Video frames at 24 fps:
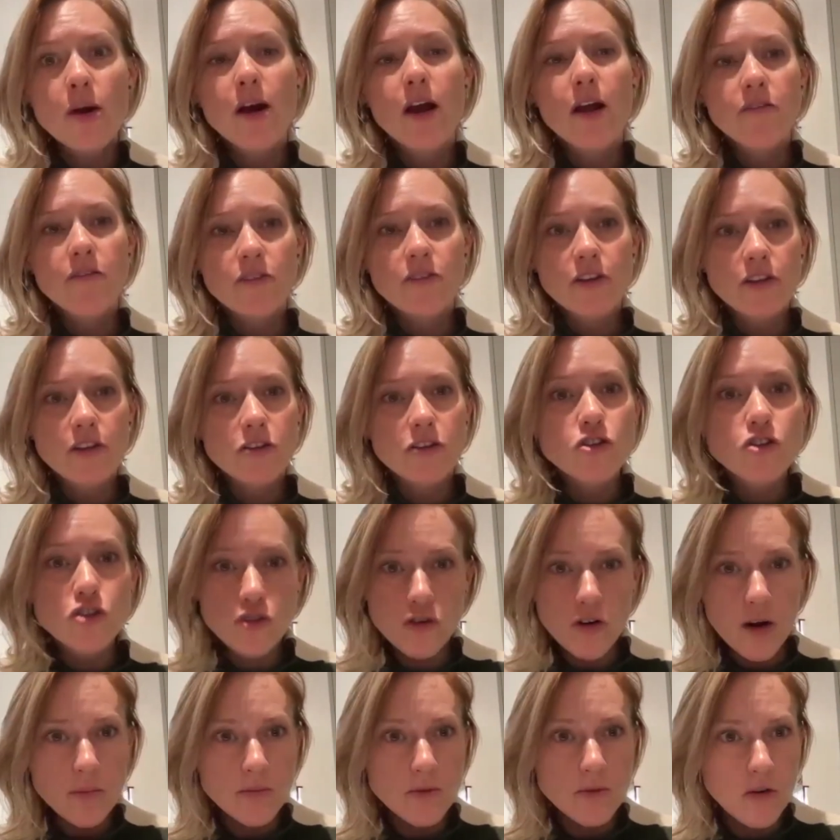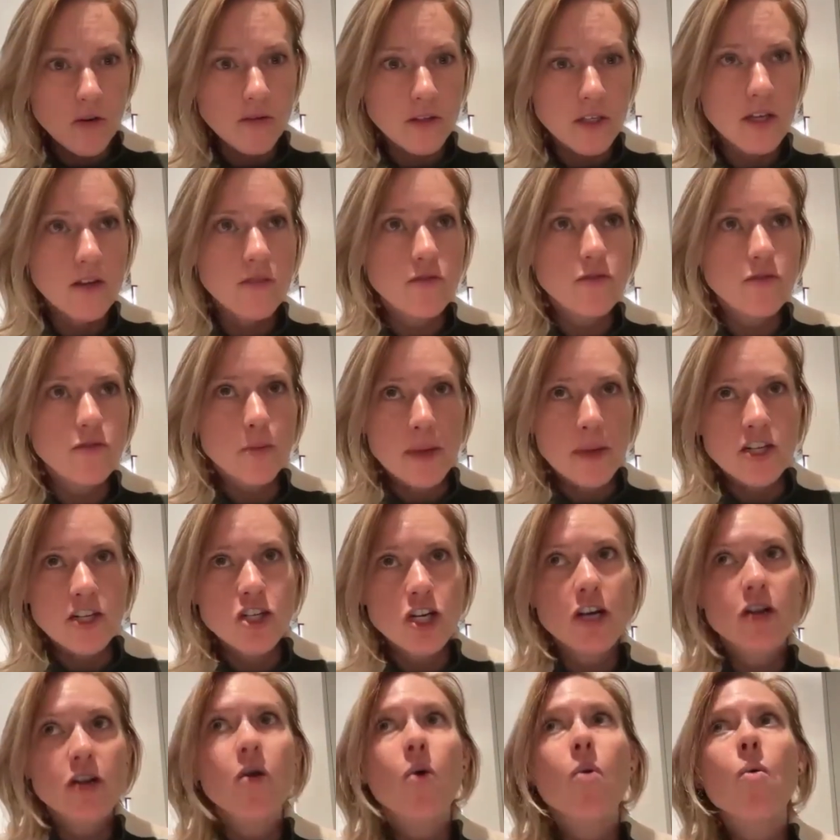where I've either scrubbed all the
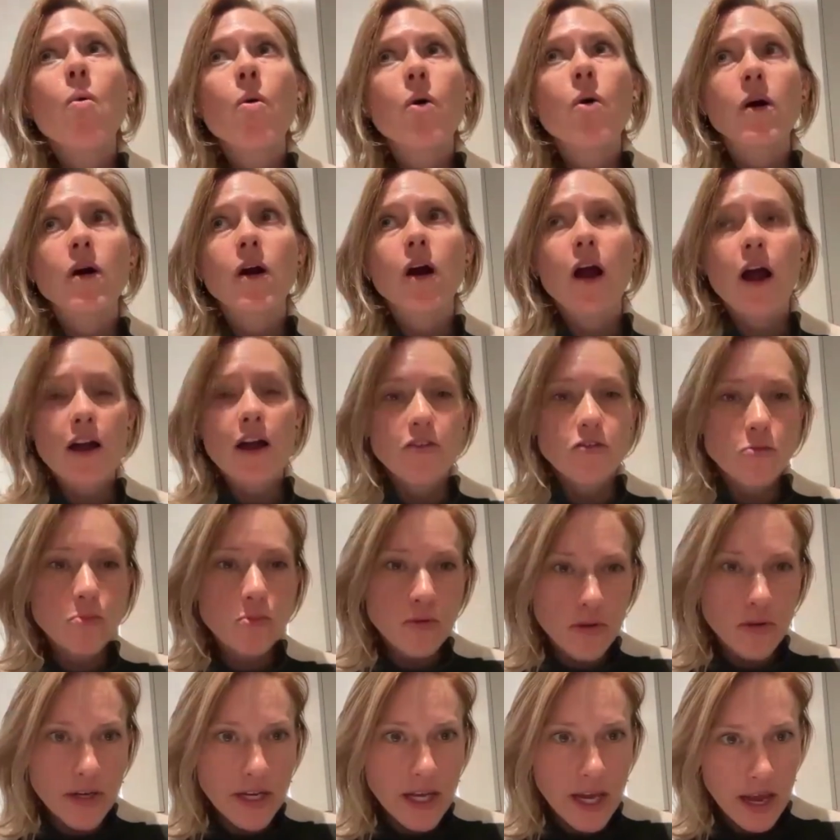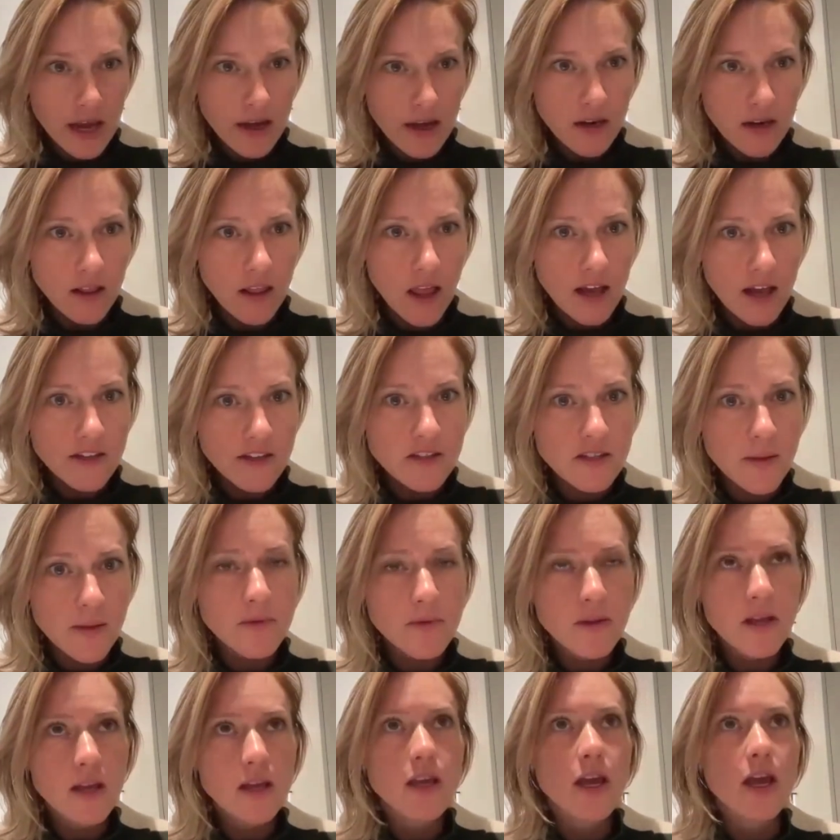information or I've pre-analyzed
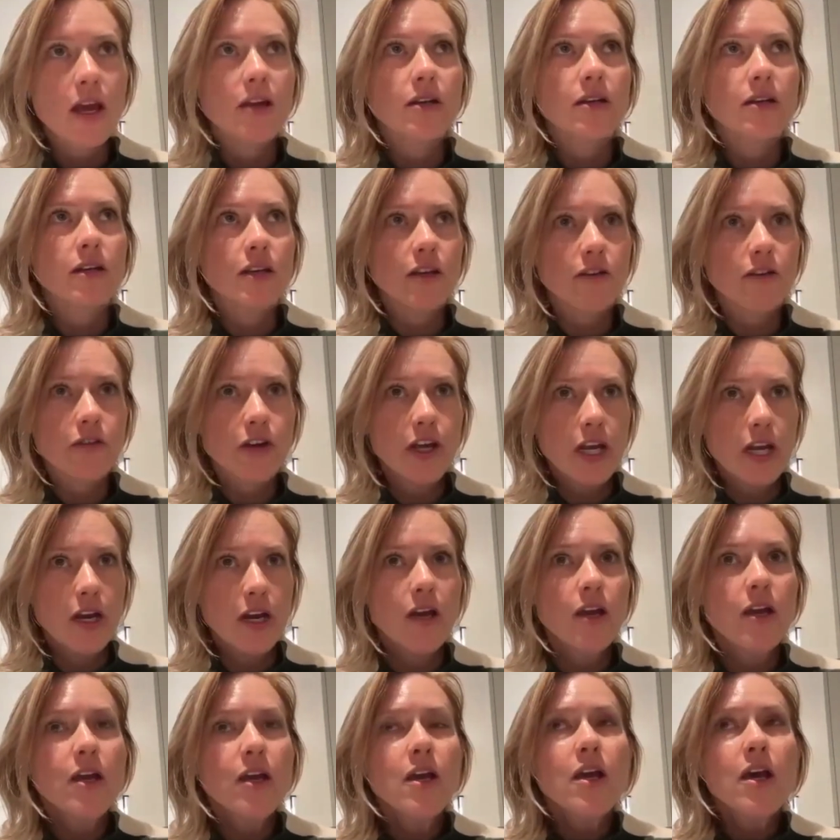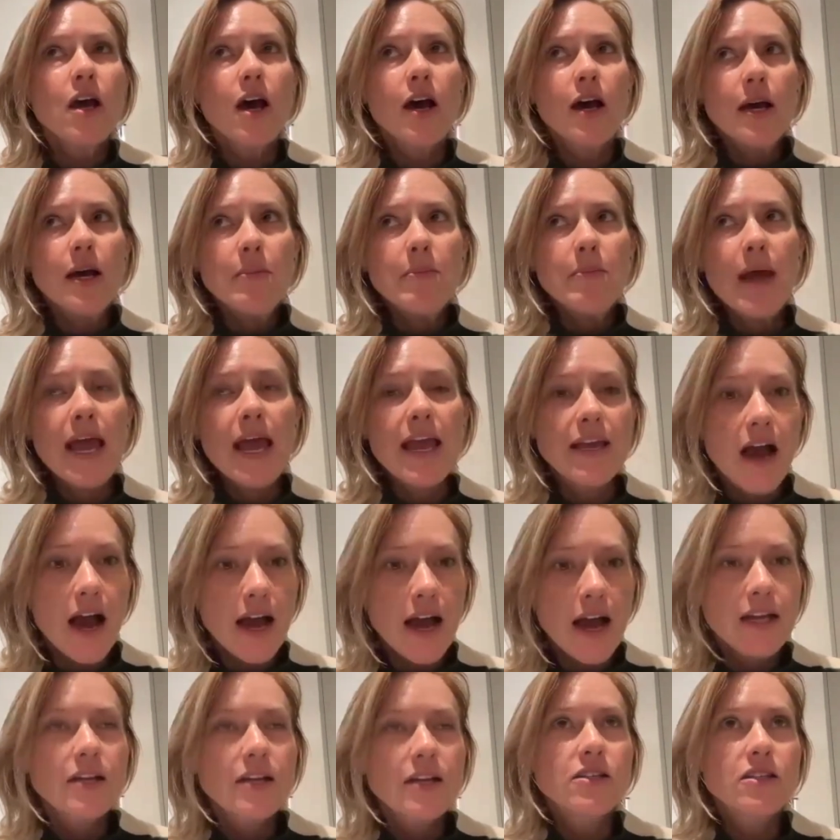something and given
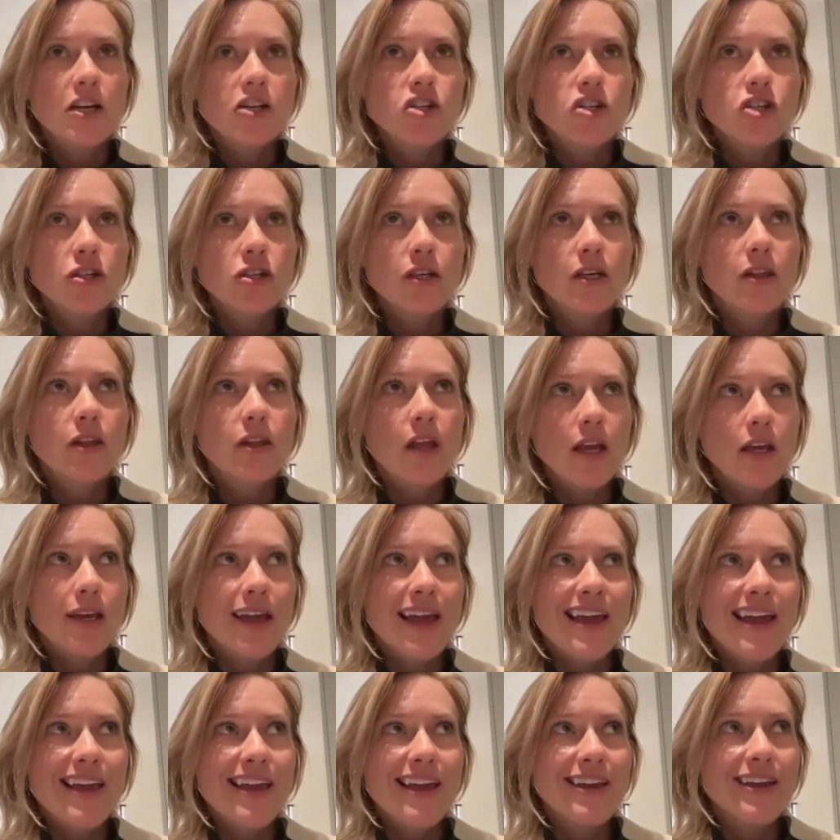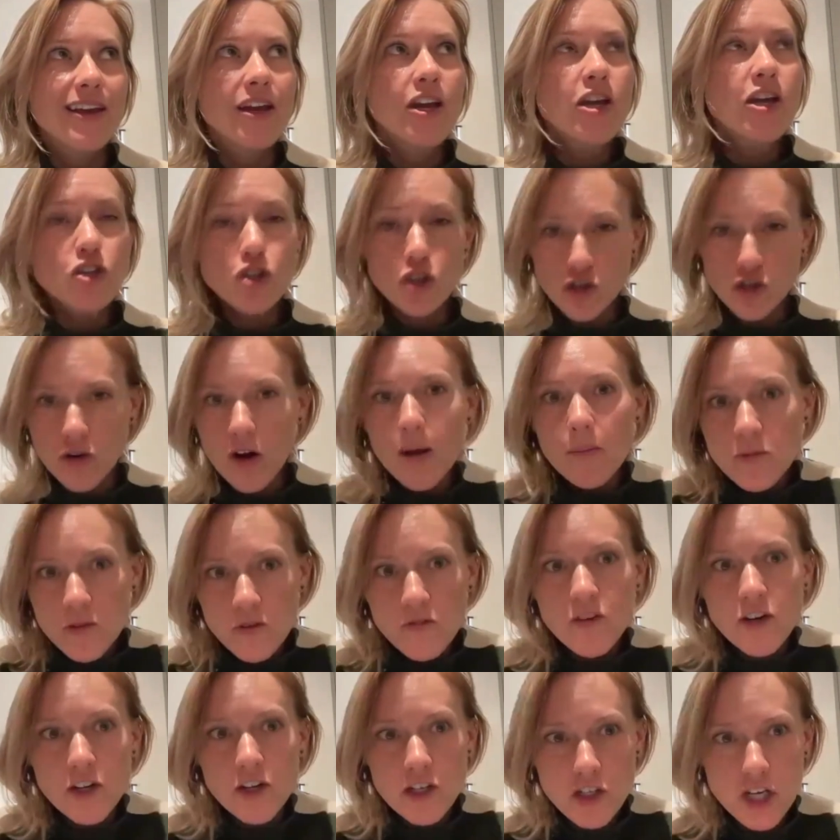AI essentially like a scrubbed
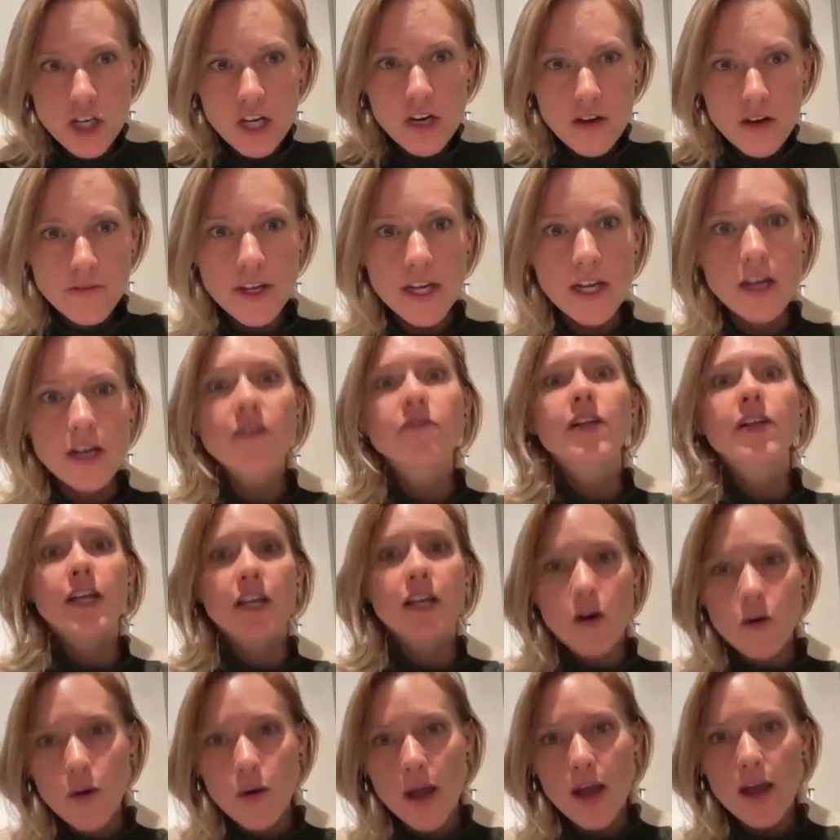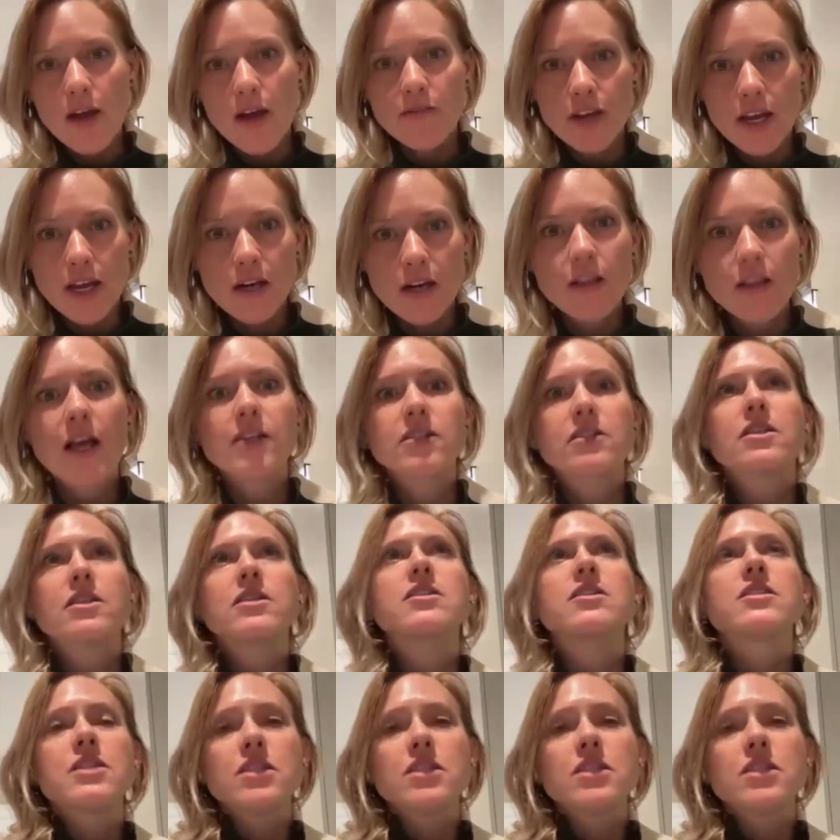version of it of like, okay, I've analyzed this.